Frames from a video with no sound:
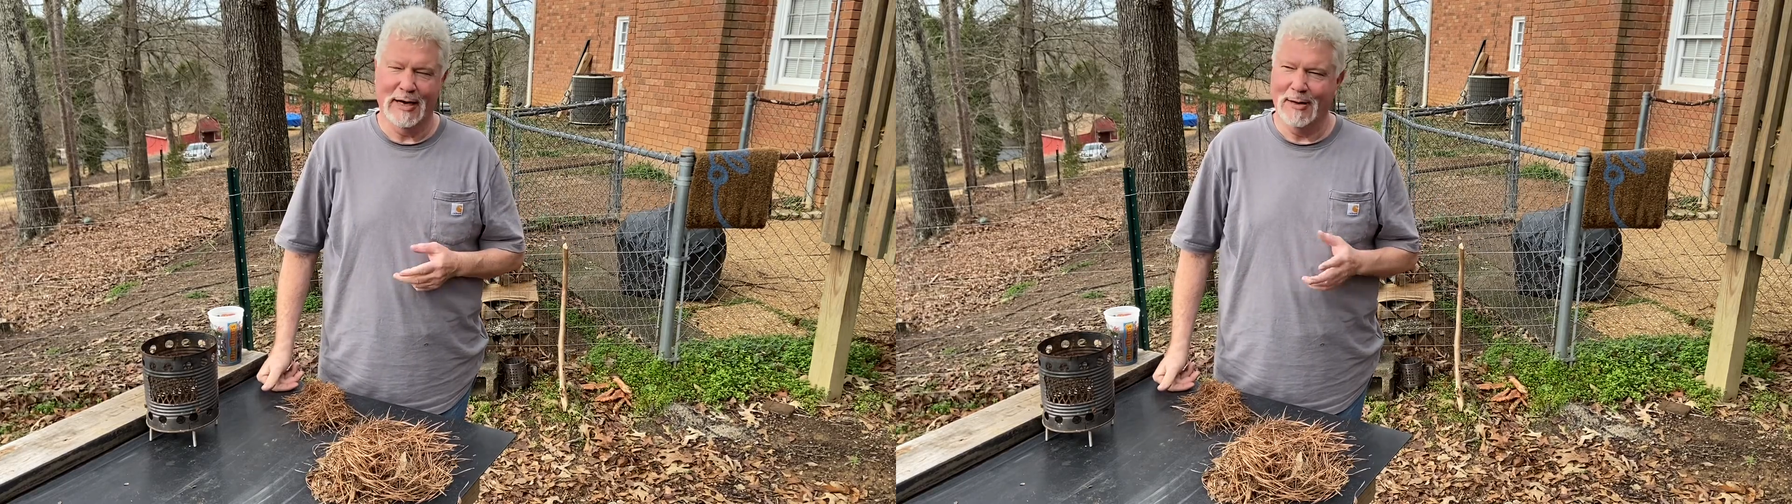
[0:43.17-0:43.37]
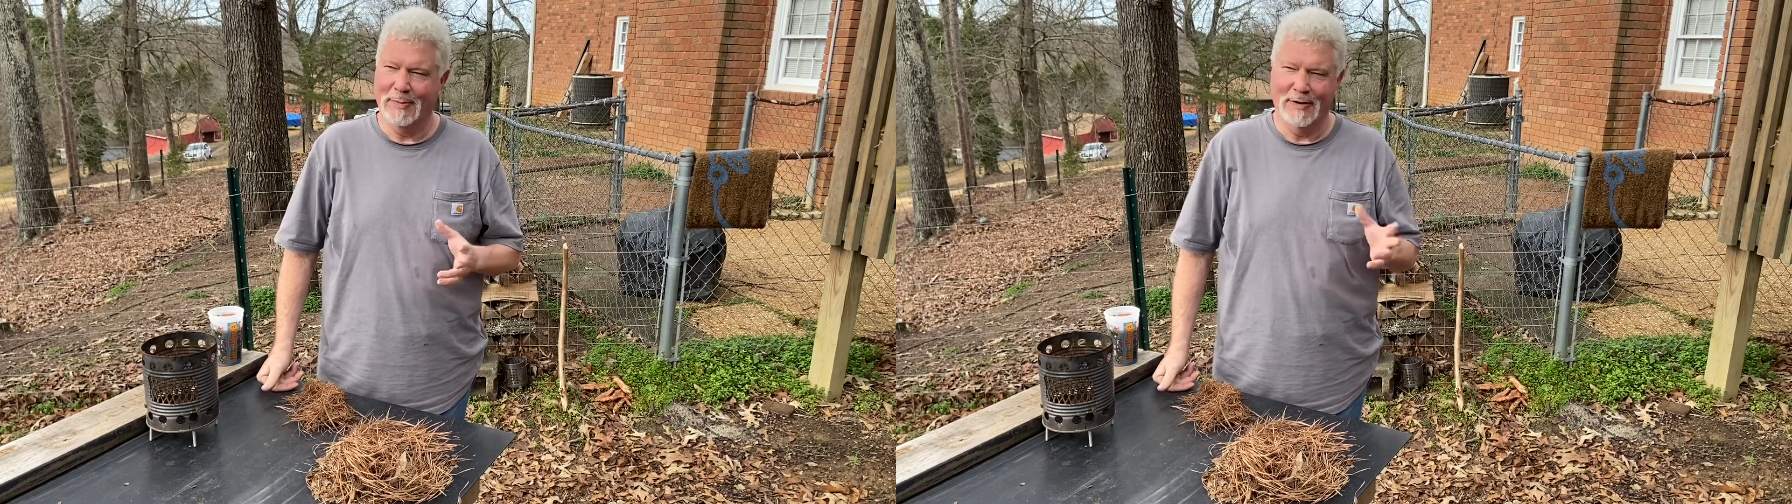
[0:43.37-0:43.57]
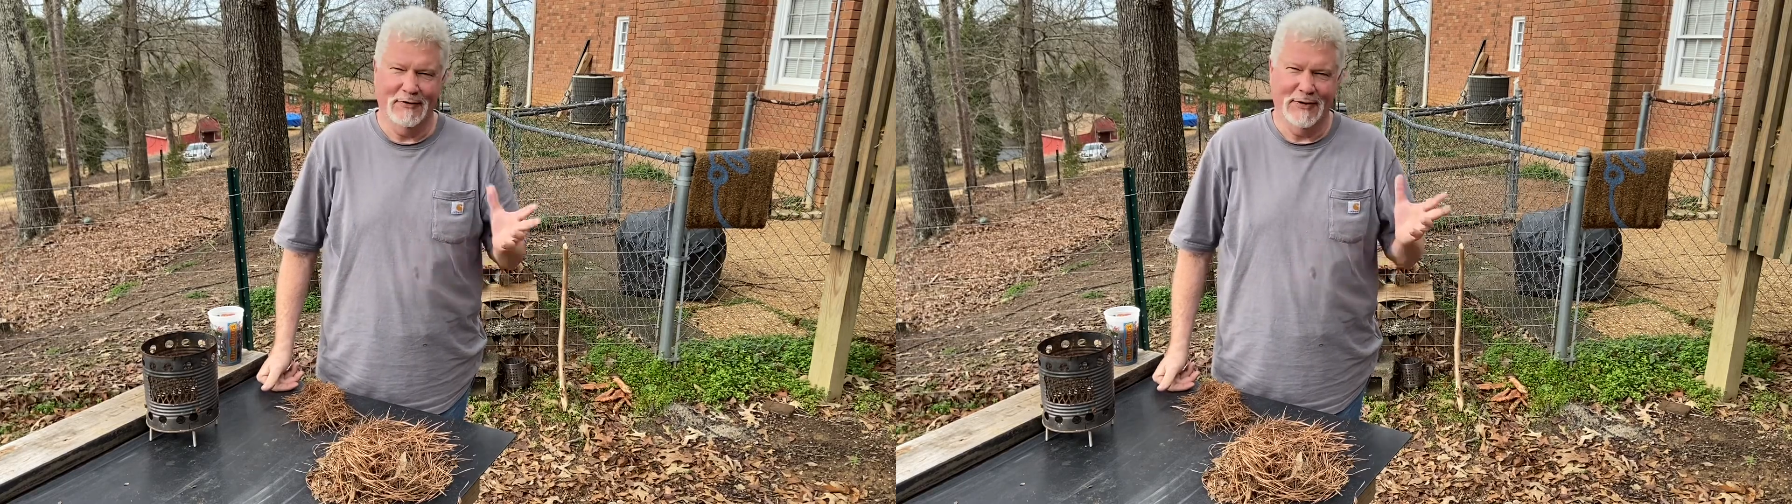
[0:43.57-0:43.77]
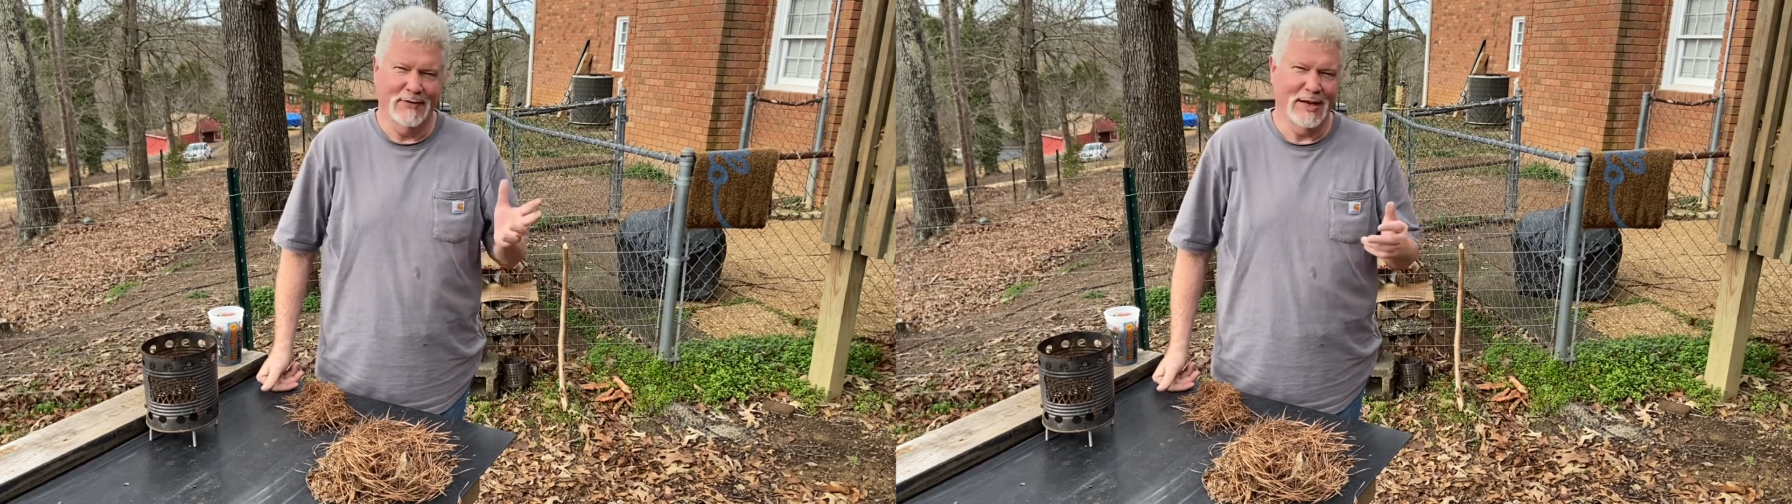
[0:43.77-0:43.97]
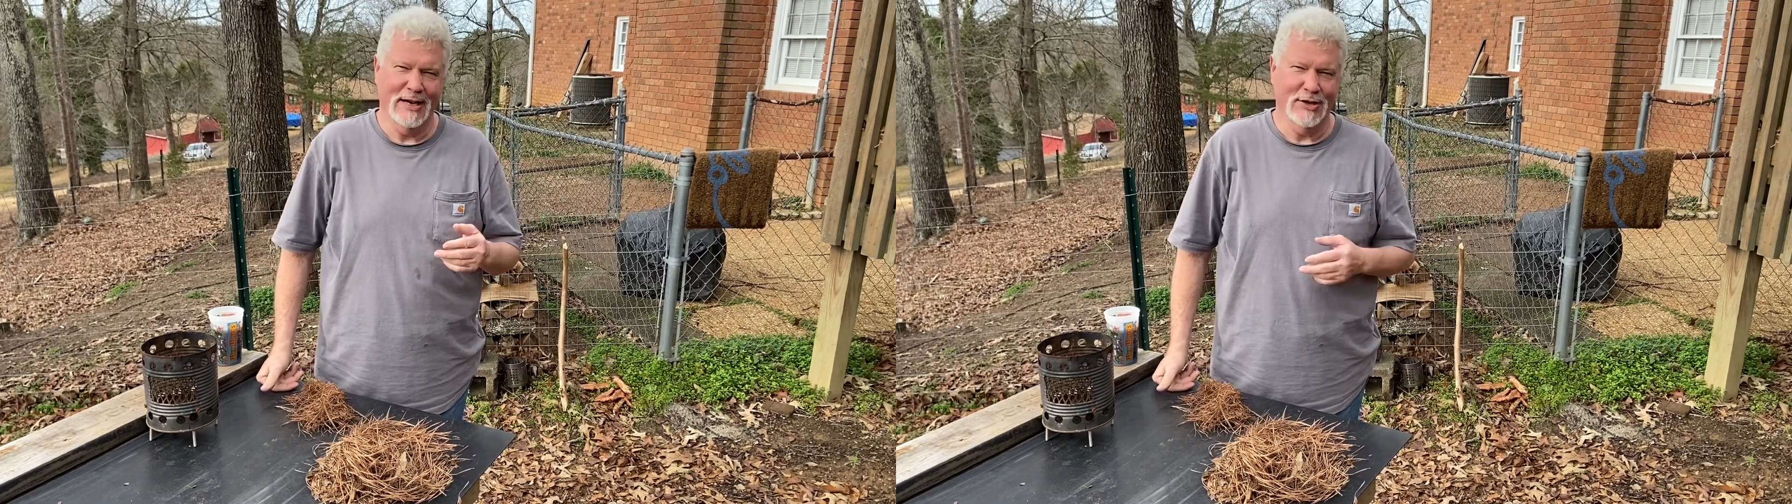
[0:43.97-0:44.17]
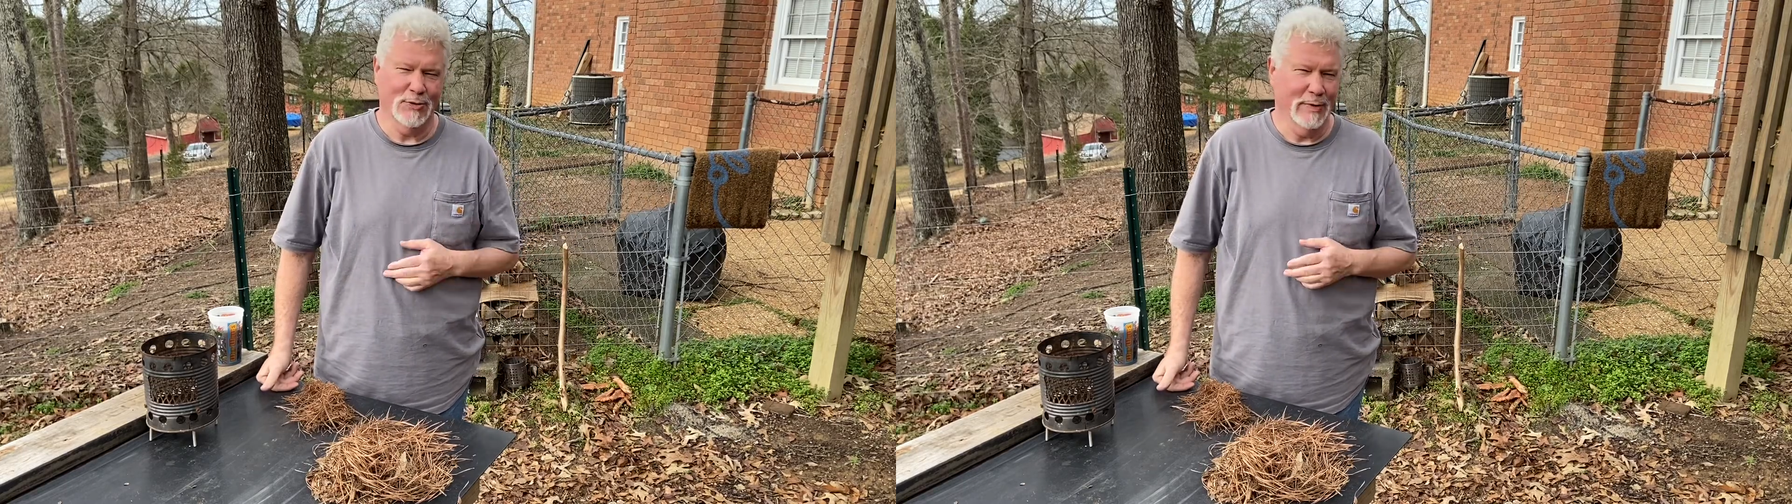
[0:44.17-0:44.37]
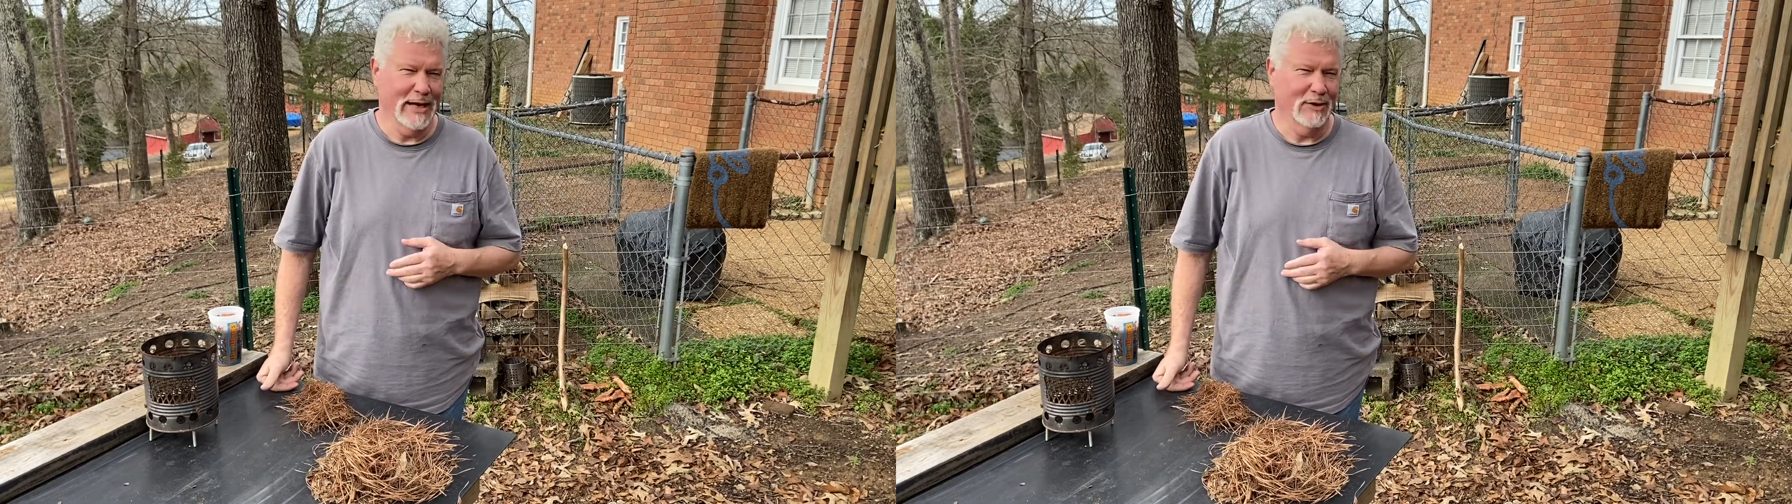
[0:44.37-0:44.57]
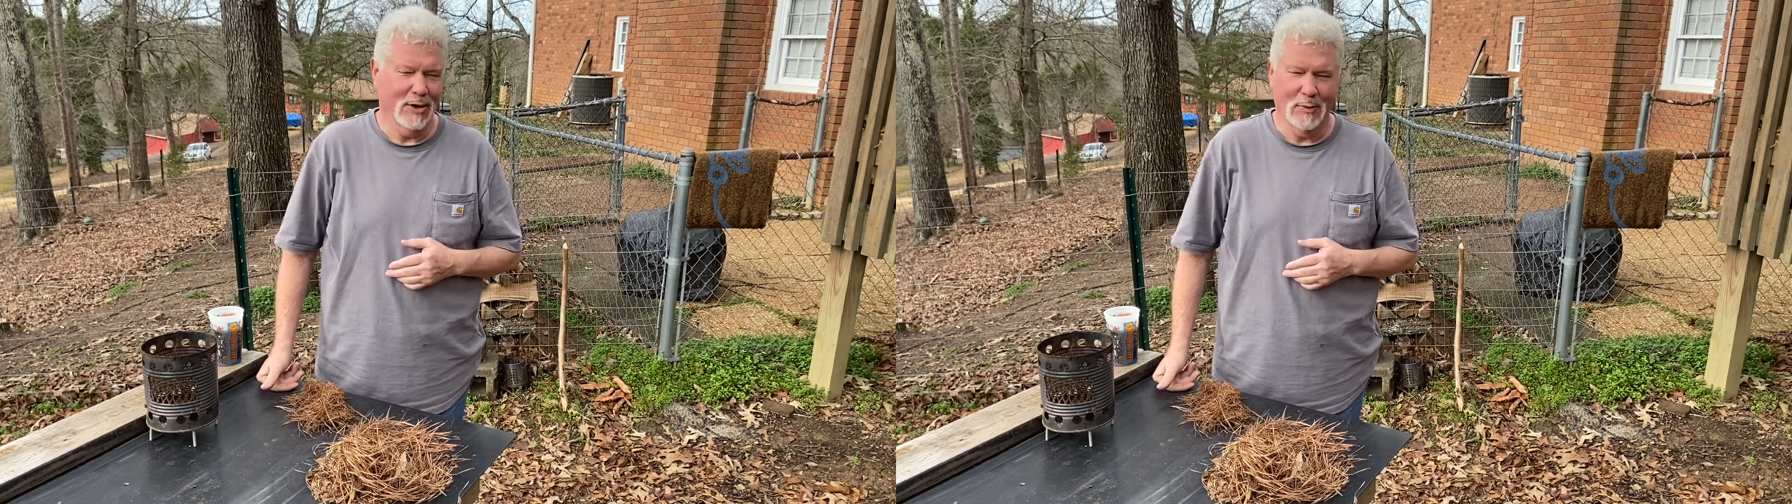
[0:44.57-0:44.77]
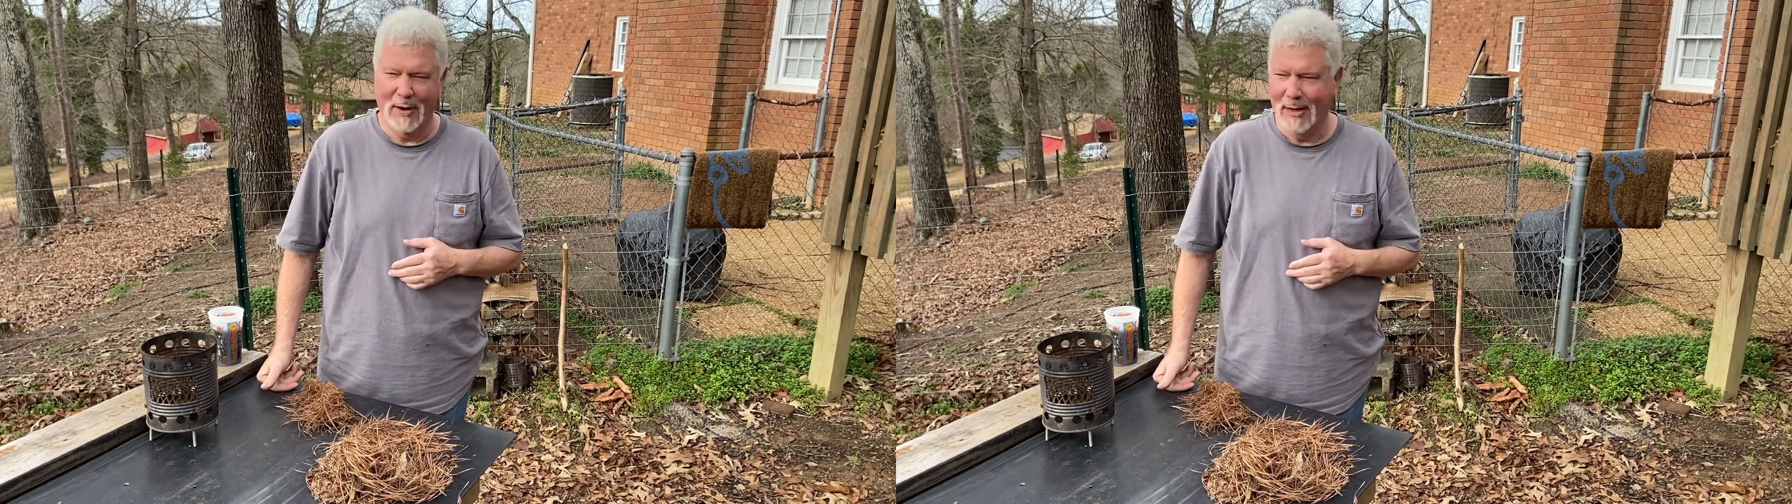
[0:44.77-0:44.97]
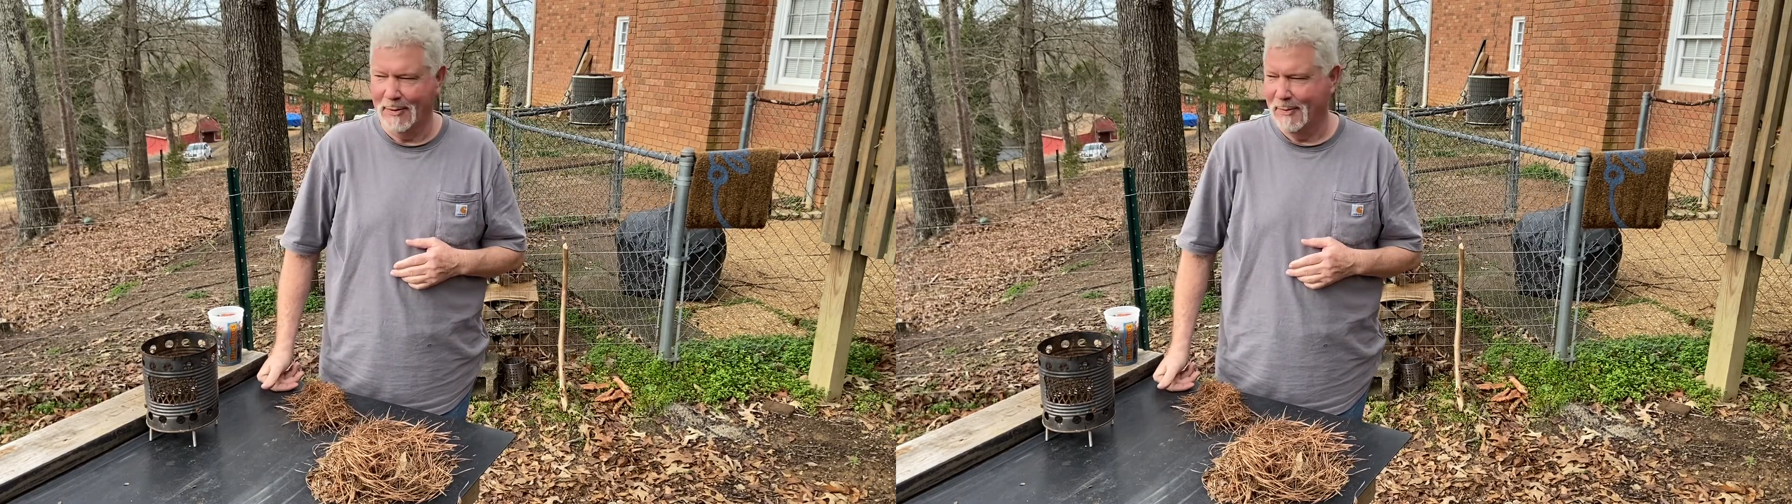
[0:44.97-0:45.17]
up a 15-inch wheel, no
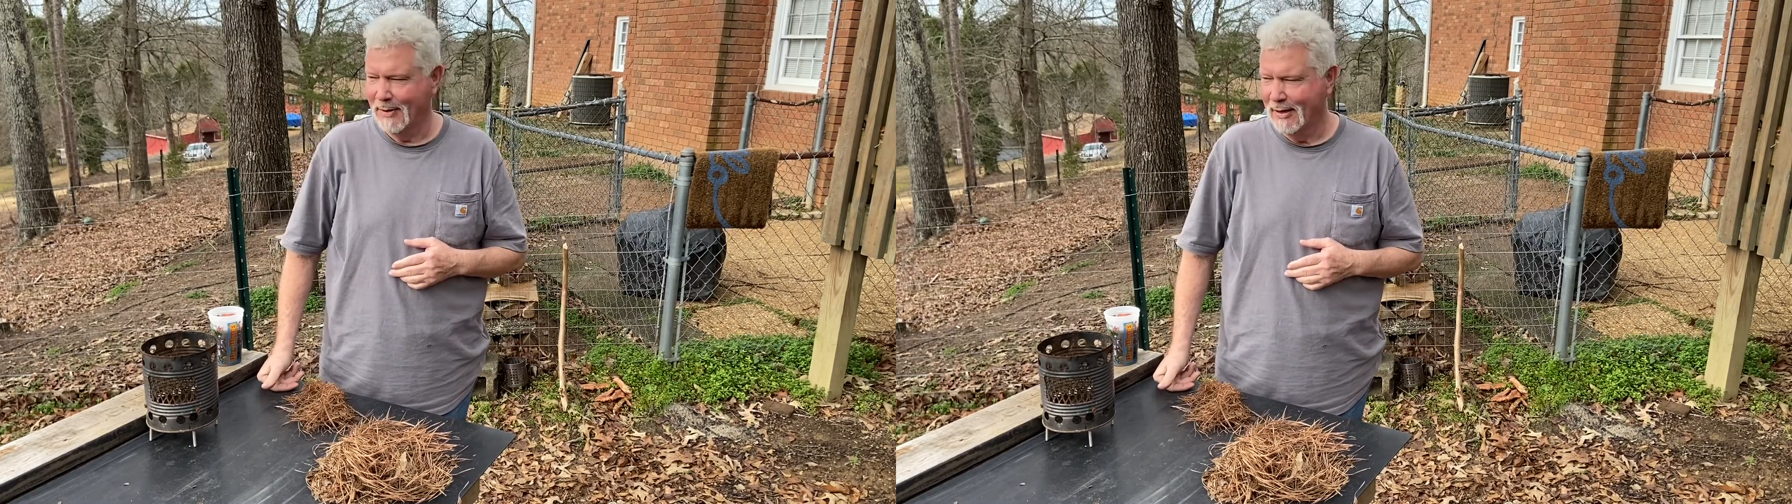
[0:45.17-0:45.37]
problem.